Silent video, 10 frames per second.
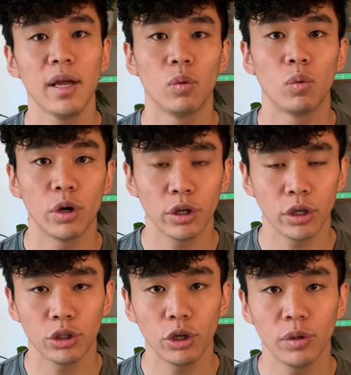What
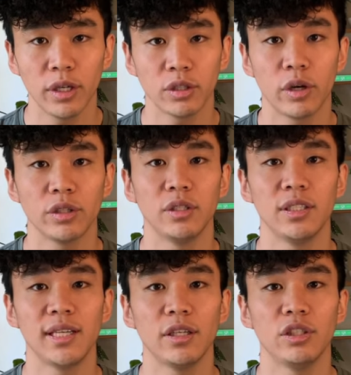you do with these questions
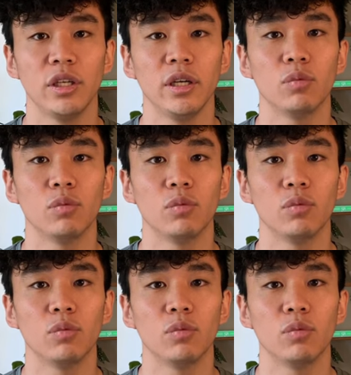is actually